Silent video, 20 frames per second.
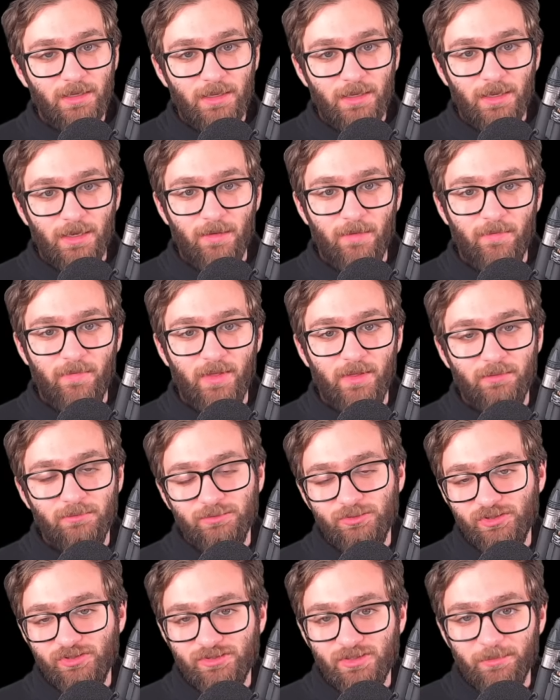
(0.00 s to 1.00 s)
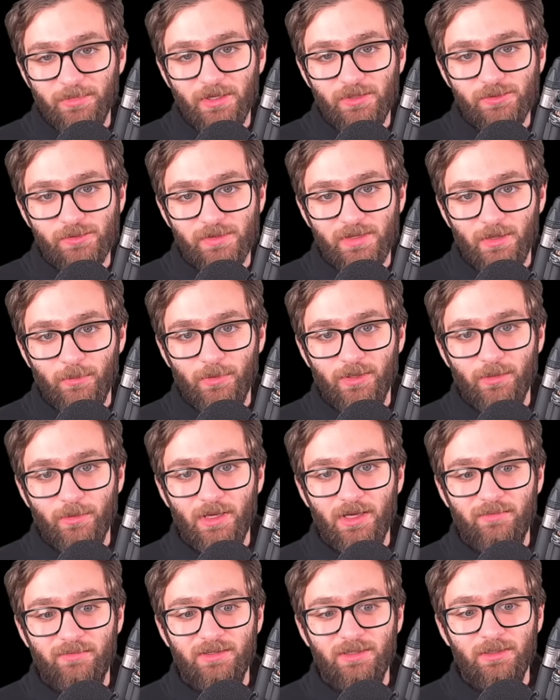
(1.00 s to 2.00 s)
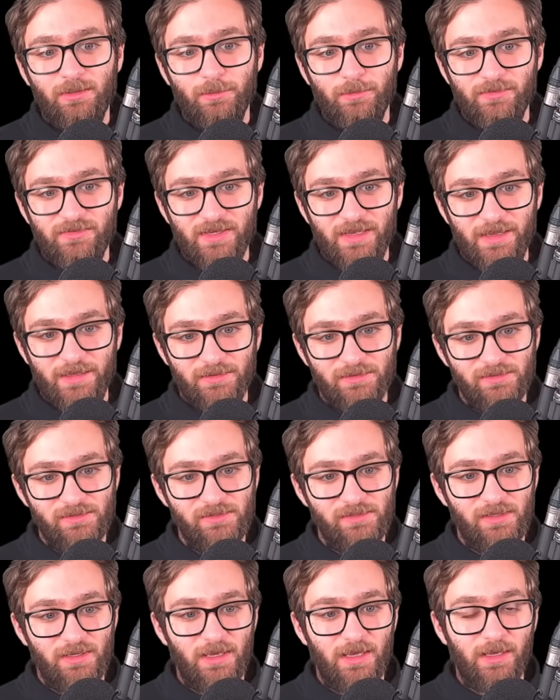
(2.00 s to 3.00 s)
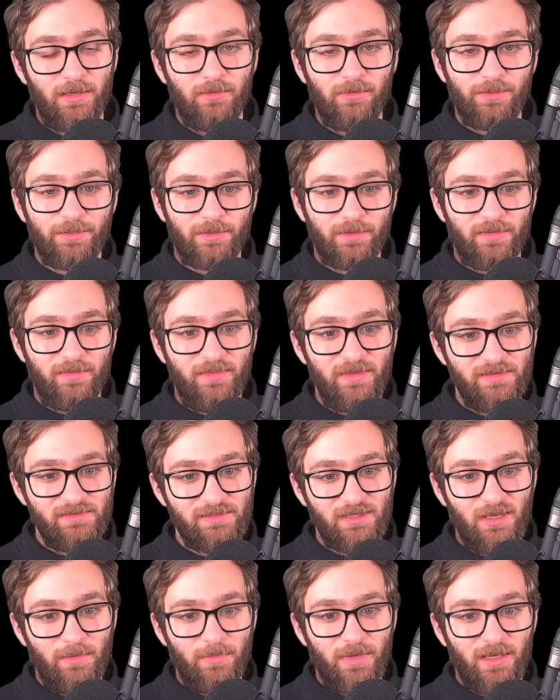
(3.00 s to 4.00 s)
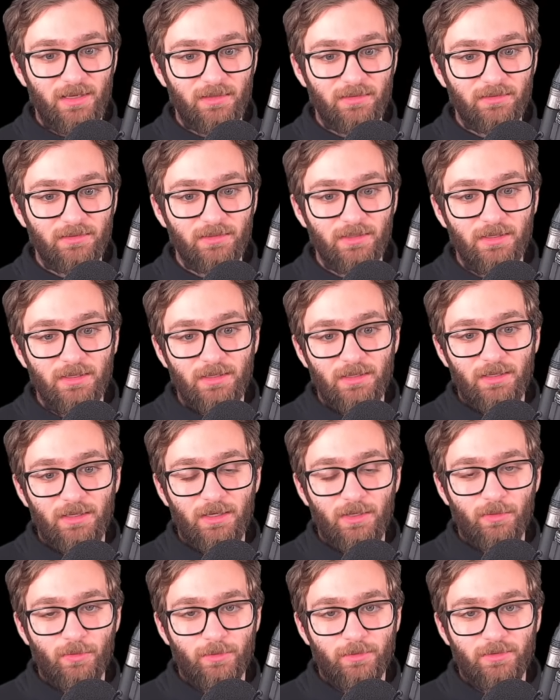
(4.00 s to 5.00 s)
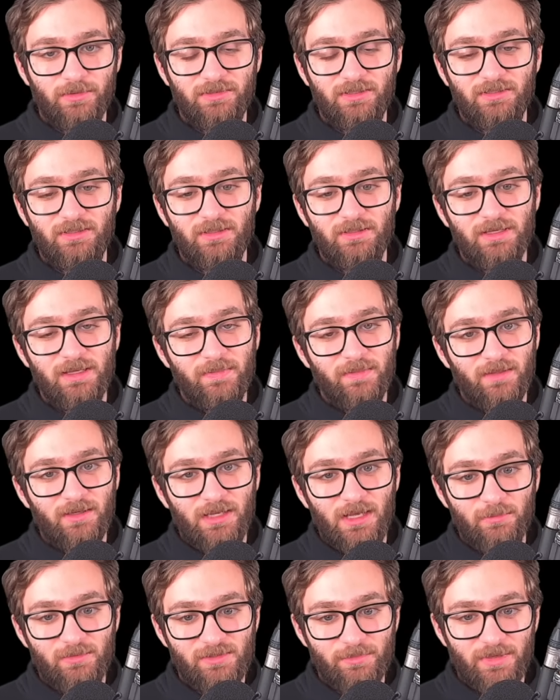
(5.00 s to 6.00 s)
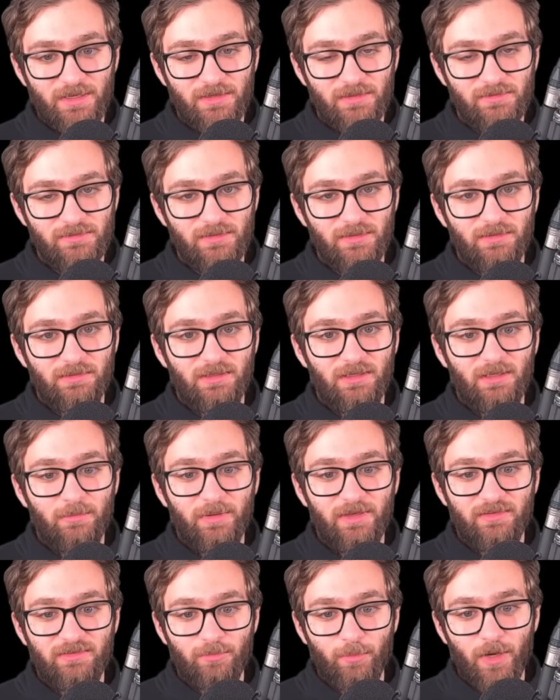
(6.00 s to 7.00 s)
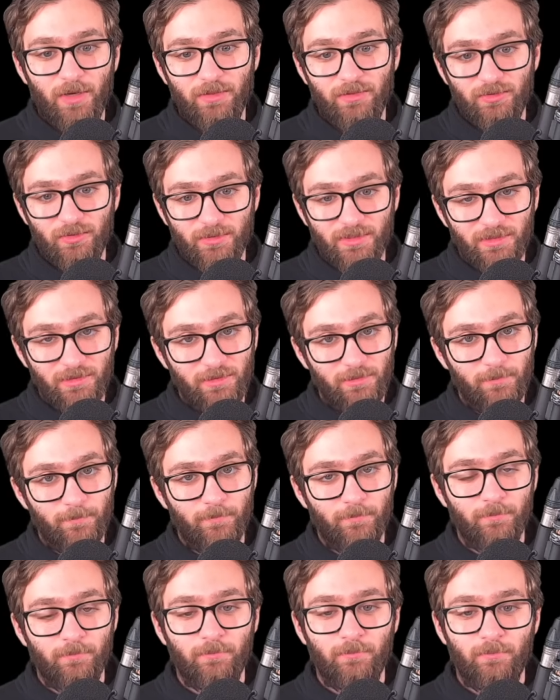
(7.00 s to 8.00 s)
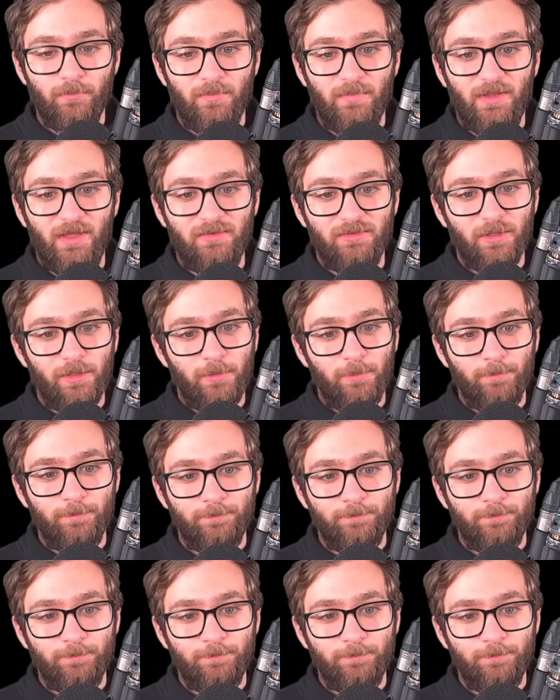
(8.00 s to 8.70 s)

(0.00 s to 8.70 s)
and then just to make sure that we don't have any loose ends, enter this command in order to delete the namespace database monitoring. That's all.